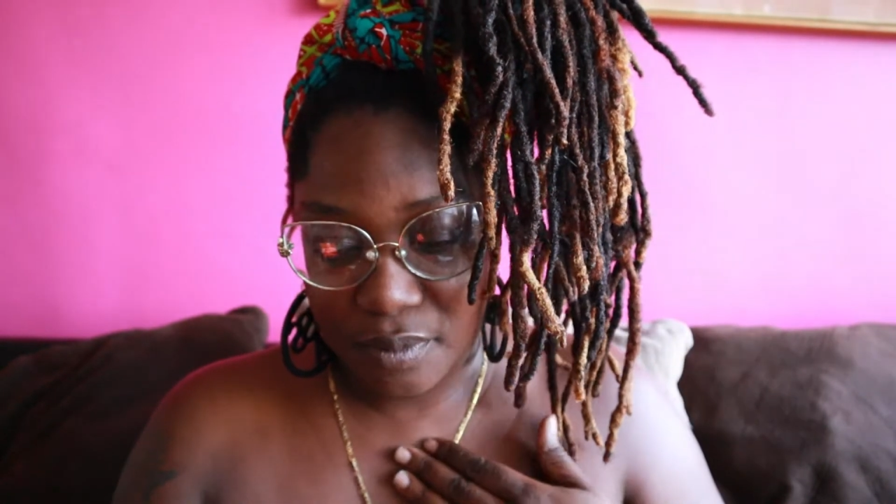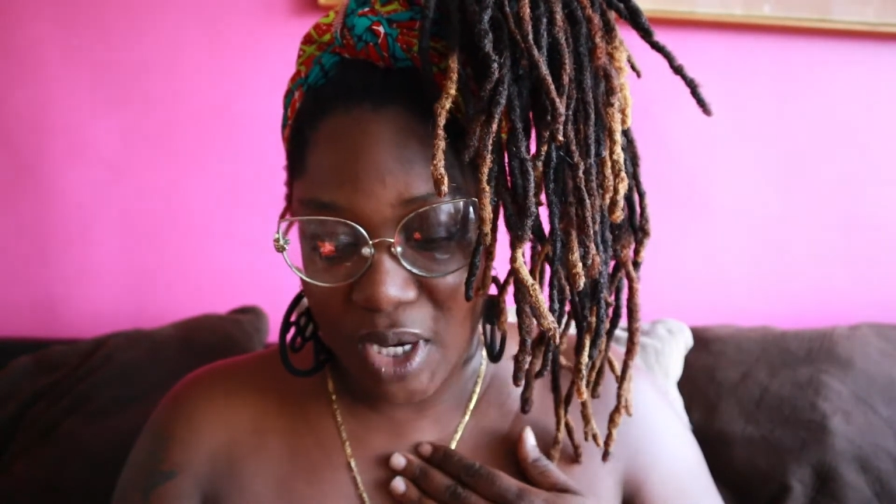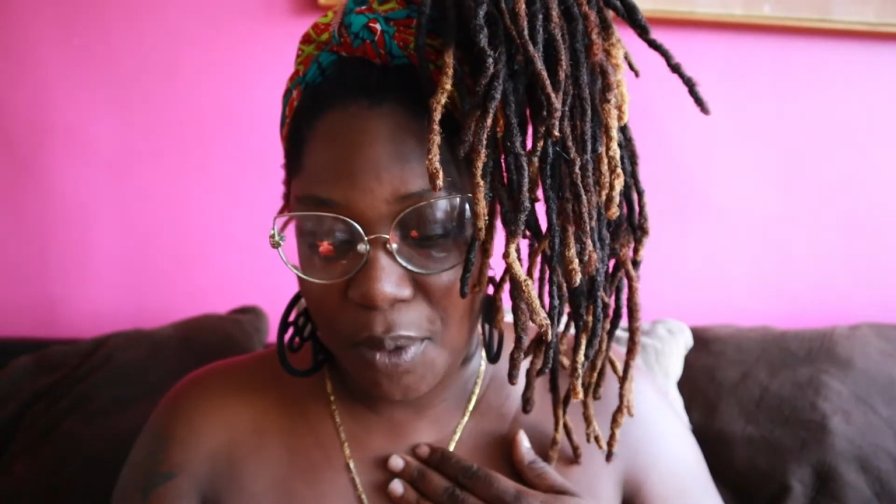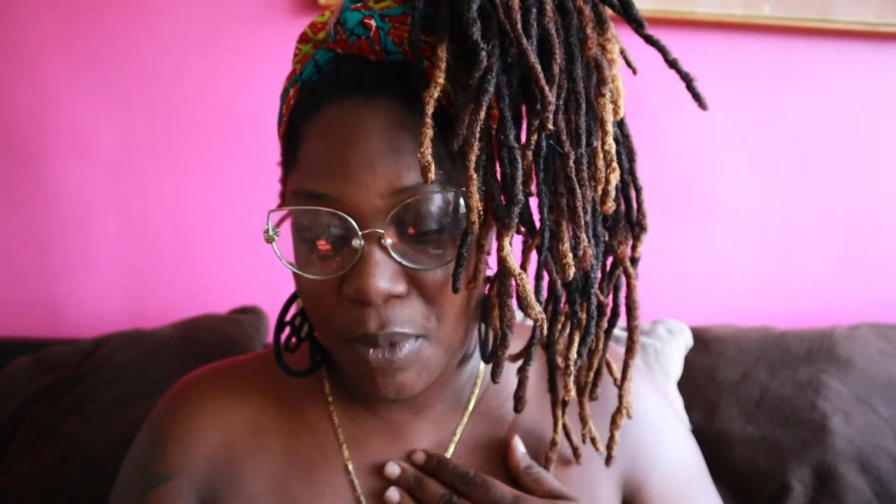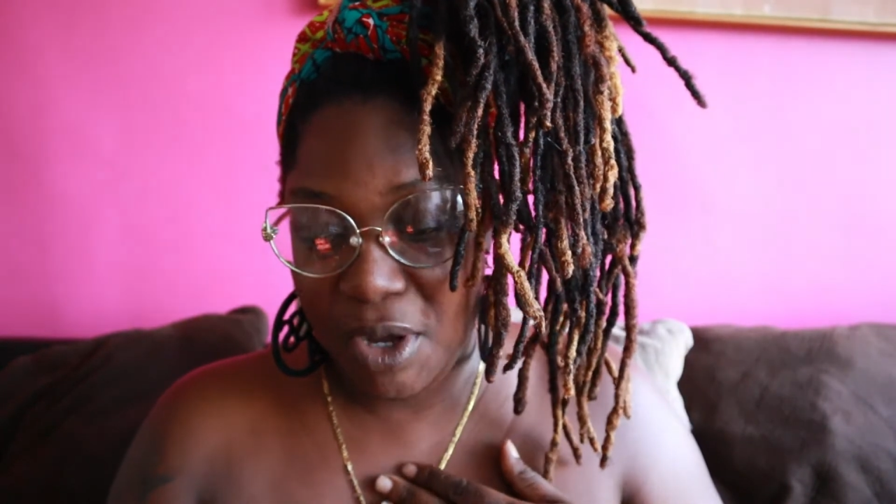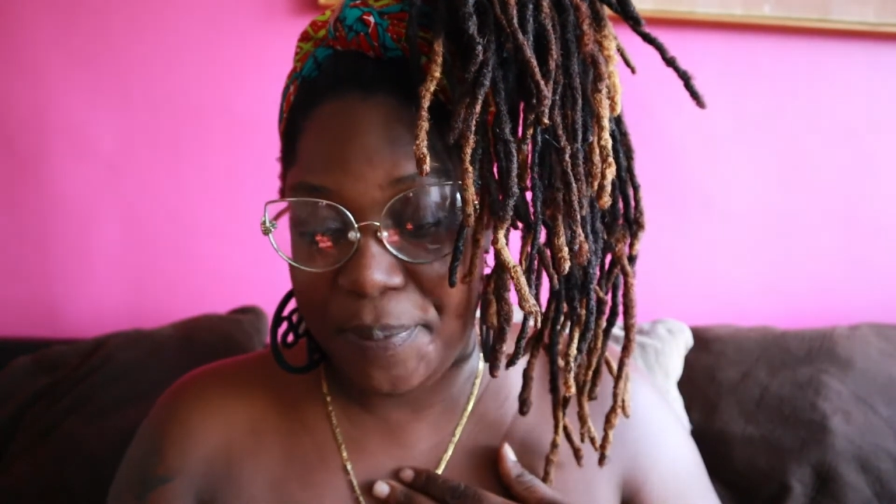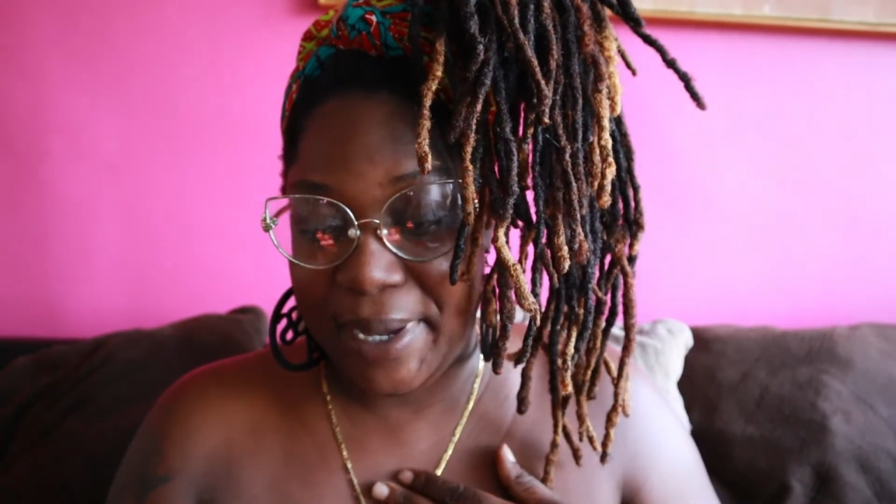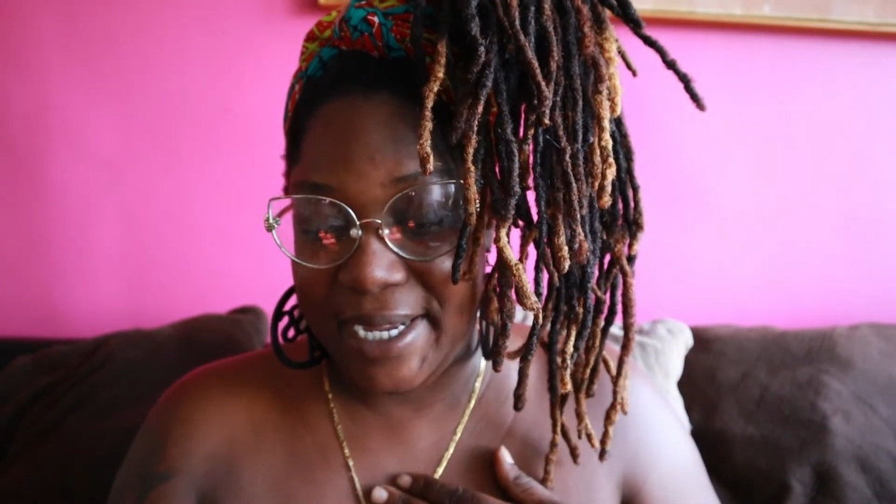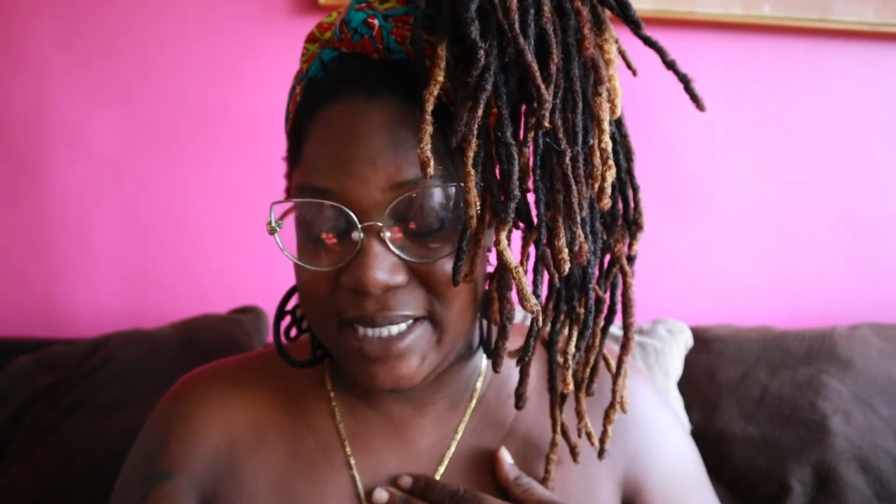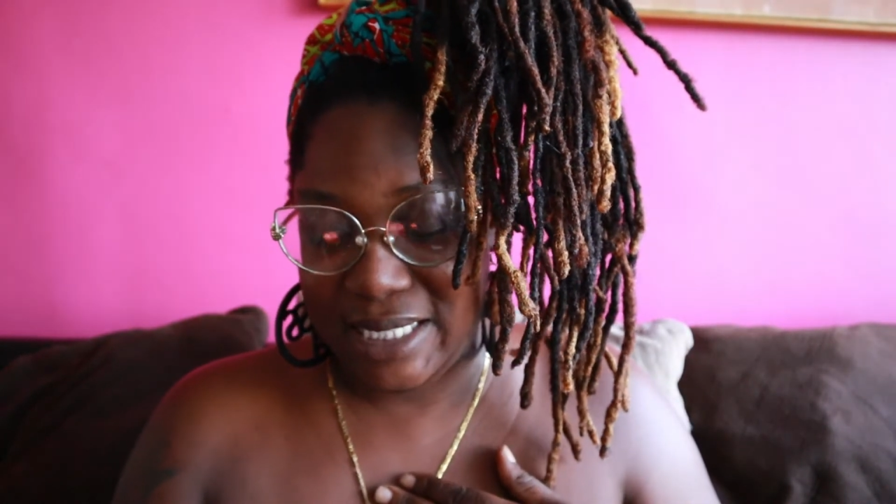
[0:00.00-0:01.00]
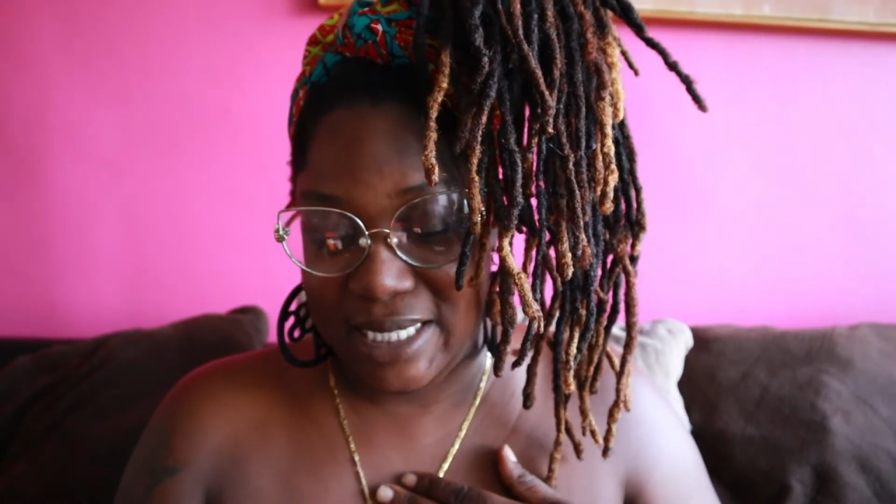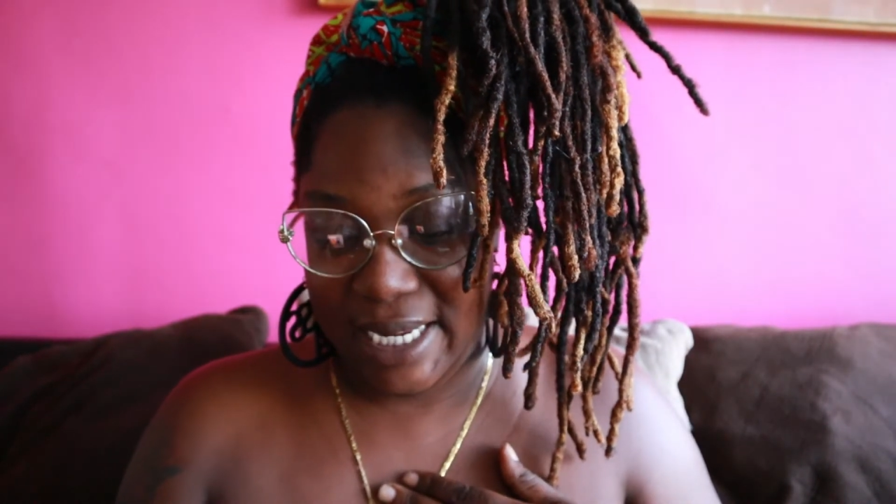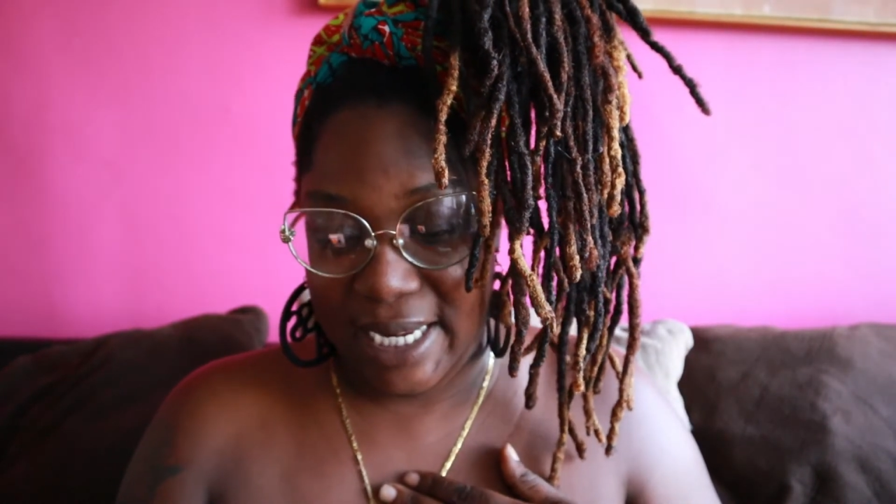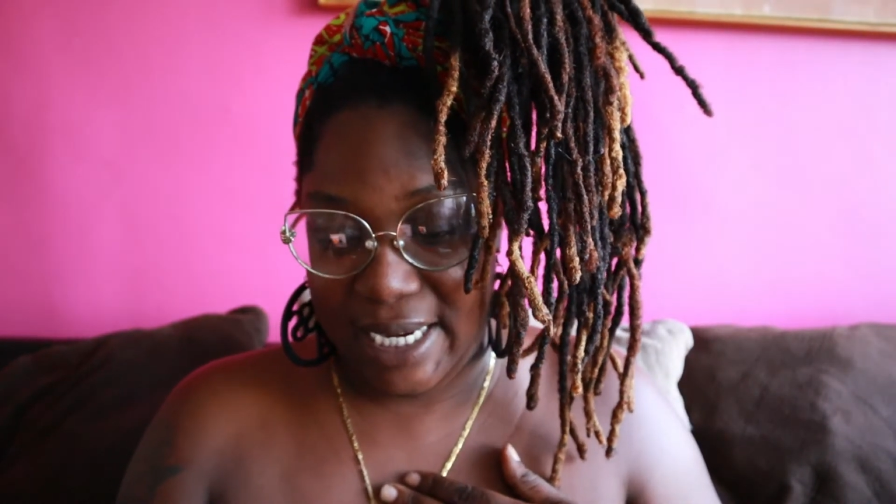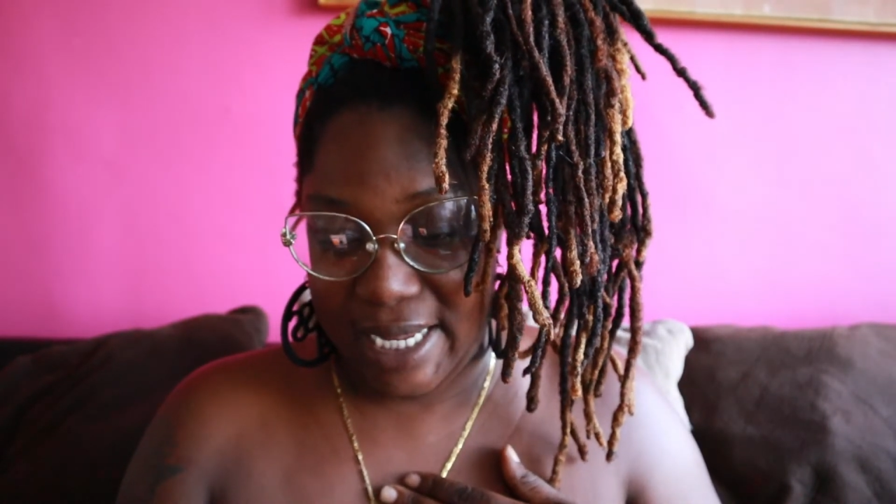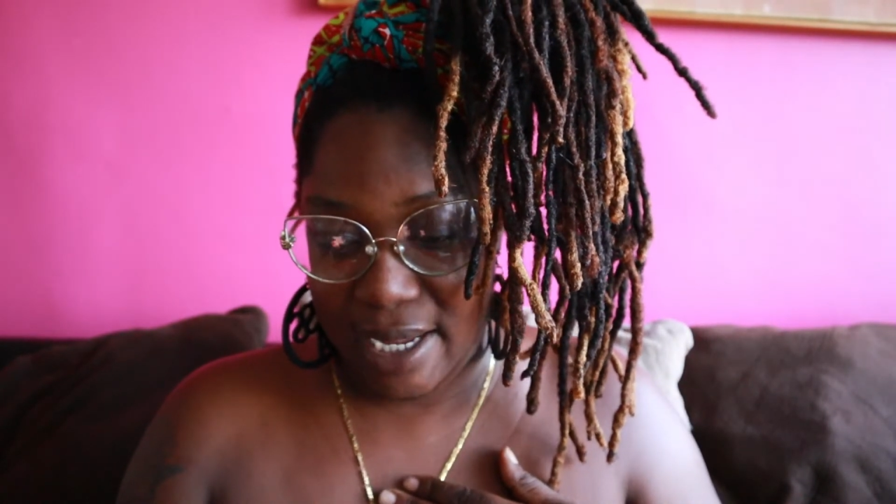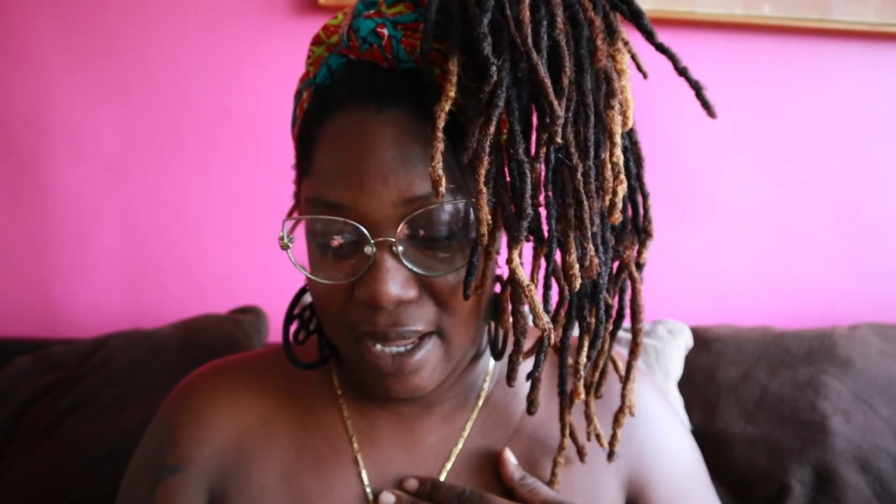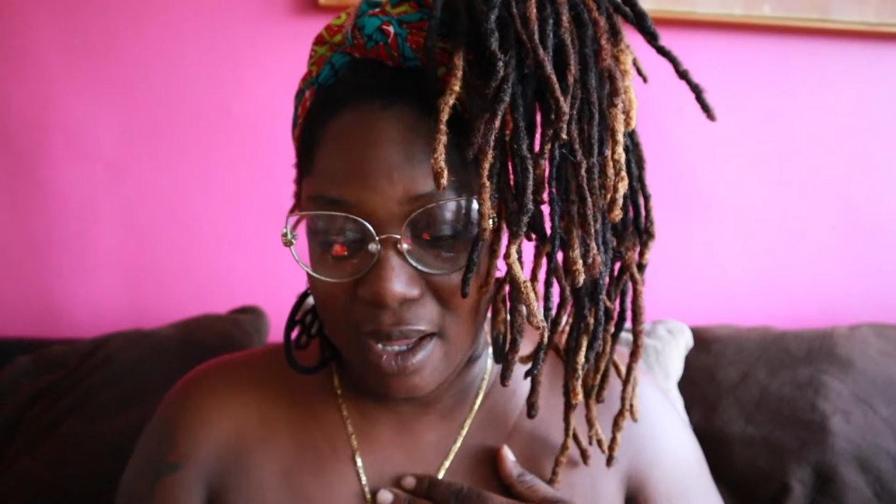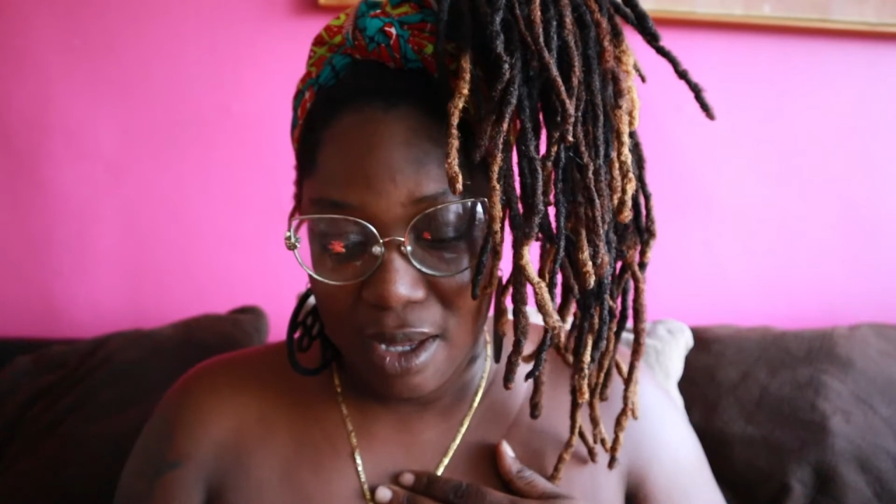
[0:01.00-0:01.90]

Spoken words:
mukbangs and eating